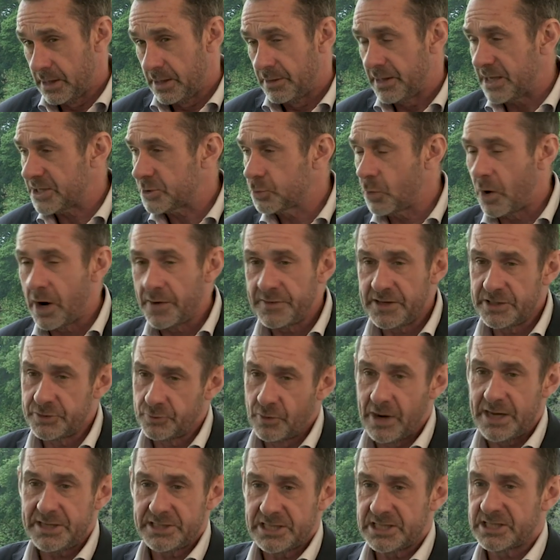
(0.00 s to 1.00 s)
That's why these
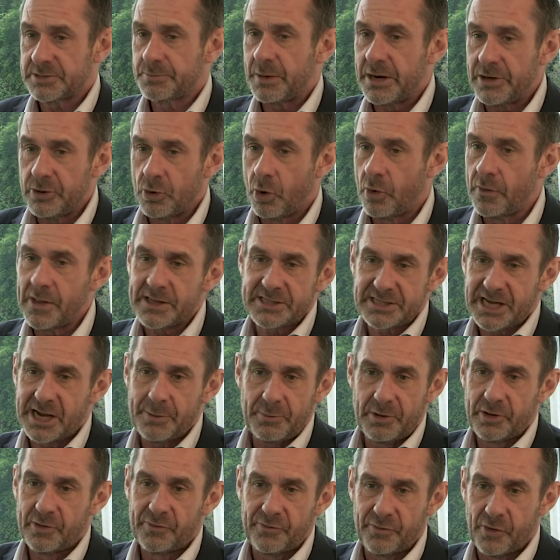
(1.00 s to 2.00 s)
racists spend all their
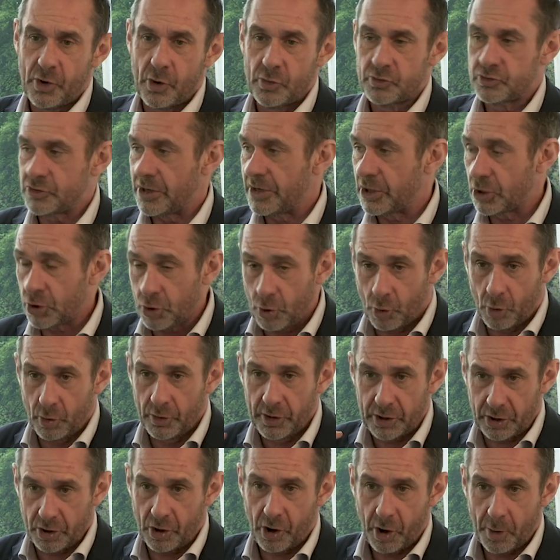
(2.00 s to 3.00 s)
time on the phone trying to call
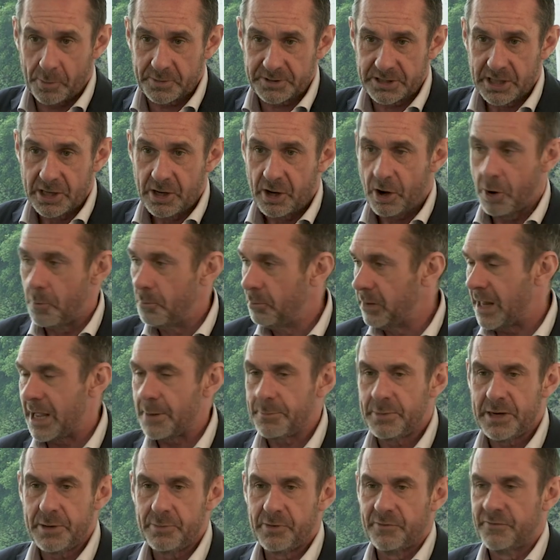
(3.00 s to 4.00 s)
the cops on
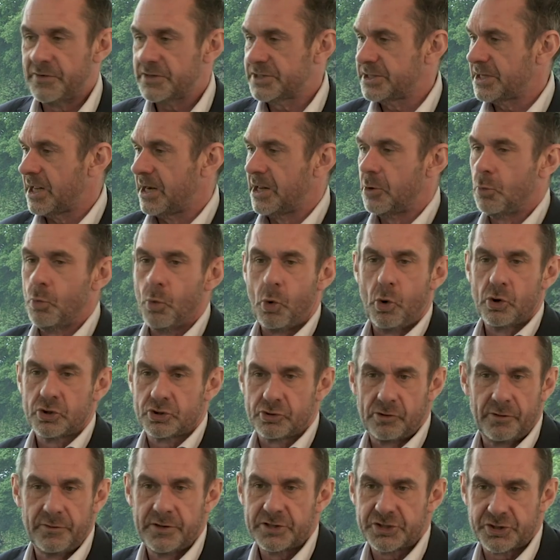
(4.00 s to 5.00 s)
black people for selling
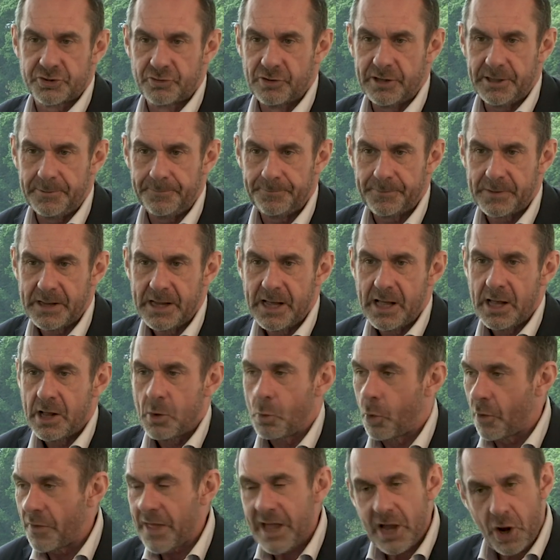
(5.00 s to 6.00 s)
water on the street.
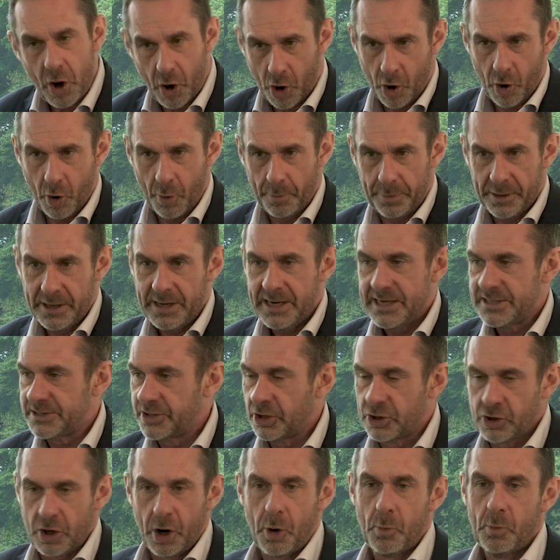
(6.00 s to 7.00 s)
What they hope is
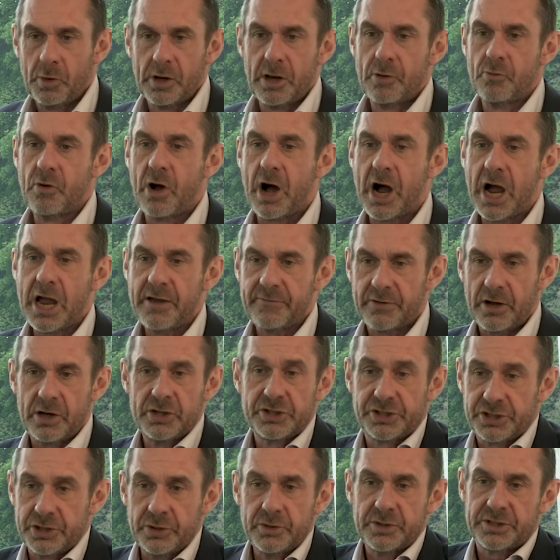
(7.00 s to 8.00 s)
the cop will arrive
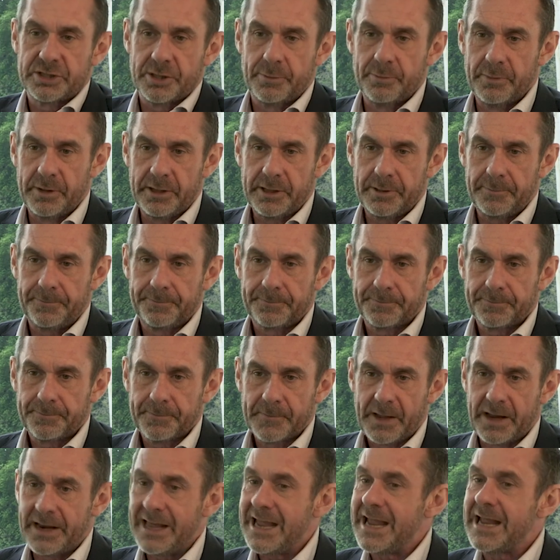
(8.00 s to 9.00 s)
and shoot somebody,
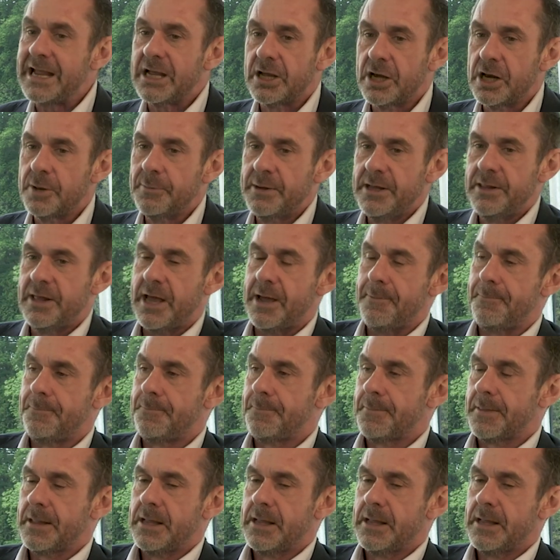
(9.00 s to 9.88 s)
and it ain't going to be them.